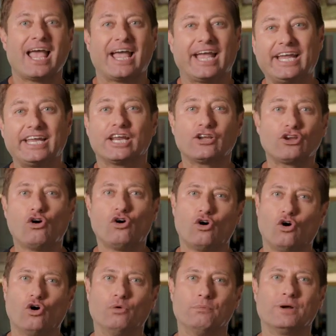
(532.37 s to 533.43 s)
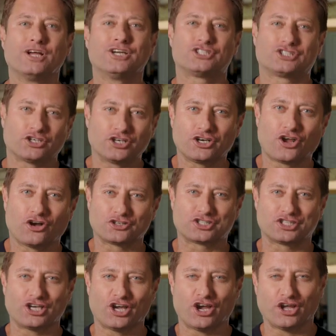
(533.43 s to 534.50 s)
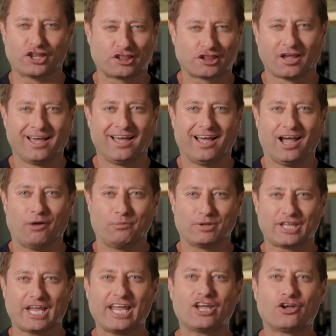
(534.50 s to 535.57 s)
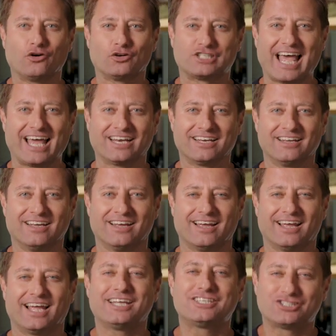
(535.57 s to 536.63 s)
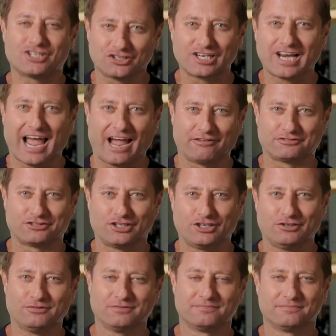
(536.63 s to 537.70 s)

Heating your home shouldn't cost the earth, and with Ecodan, it doesn't have to.